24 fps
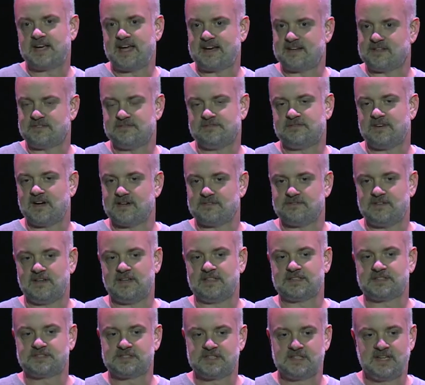at it in
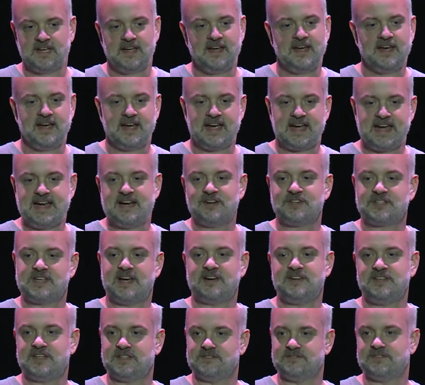Firefox. Here's
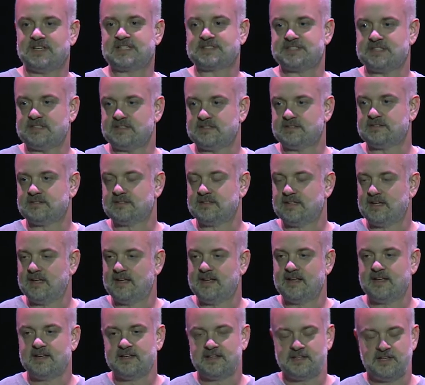how you can fix it.
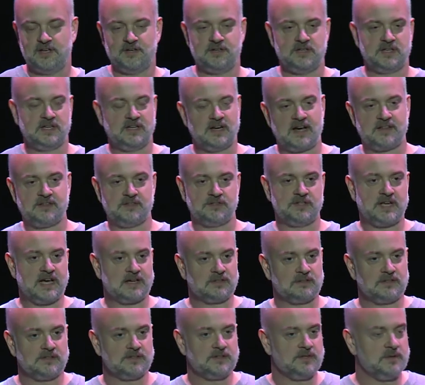You, know, you can either
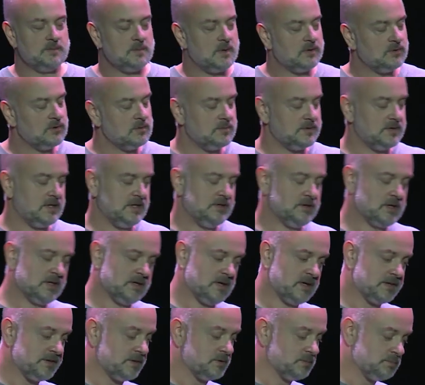download the bold, you can
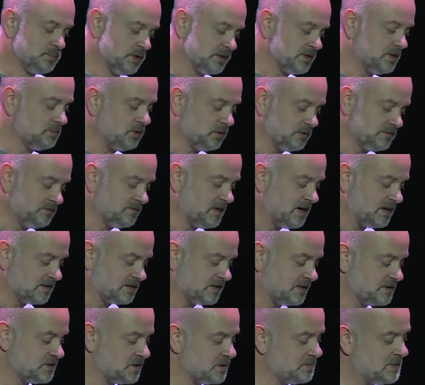either put the bold font
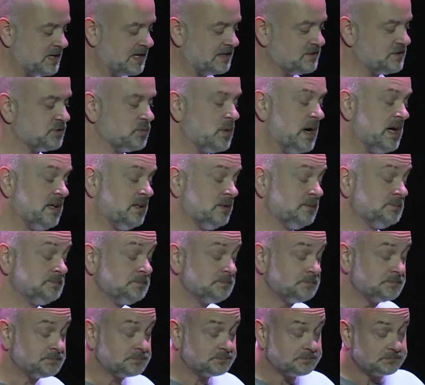onto the page as well,
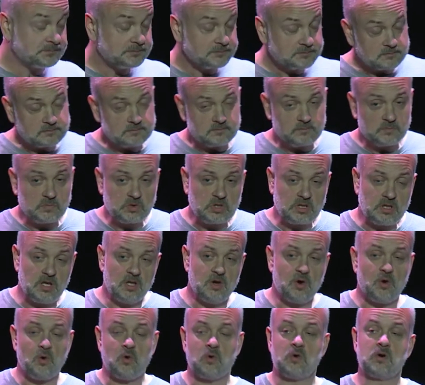
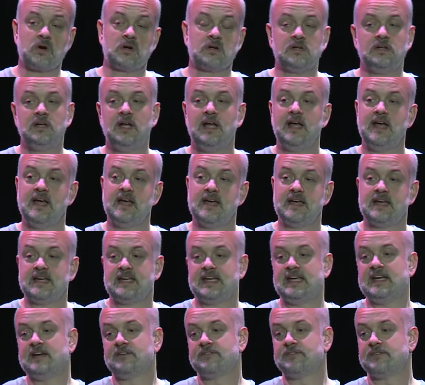or
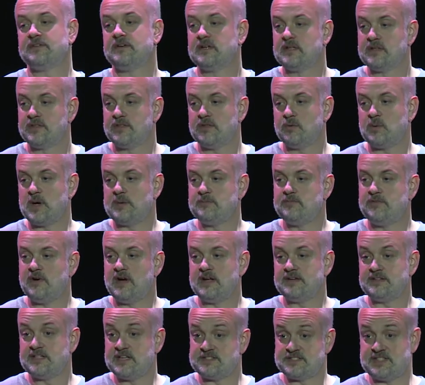if the web
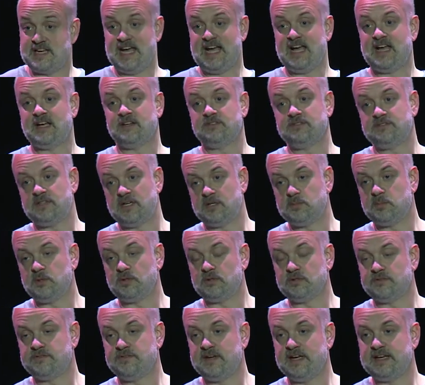font doesn't have a
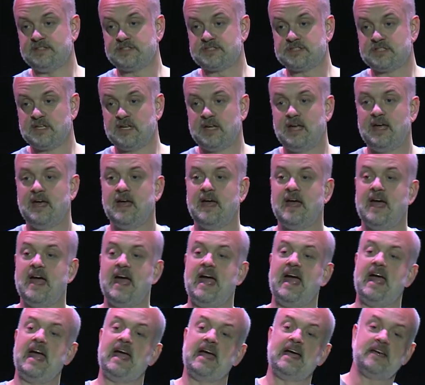bold face
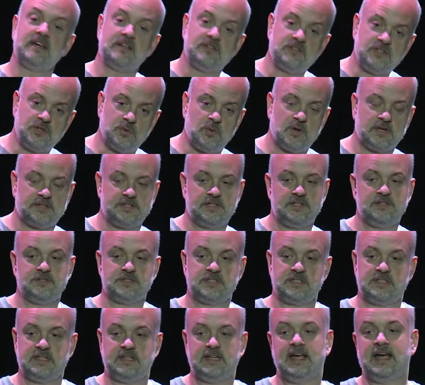and you want to use
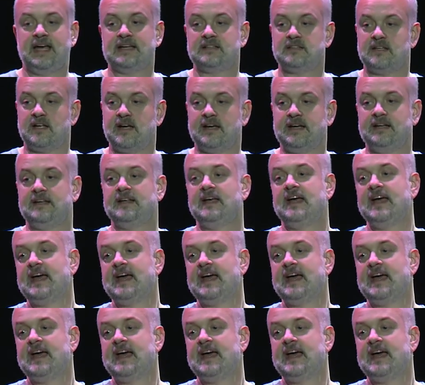it in a headline,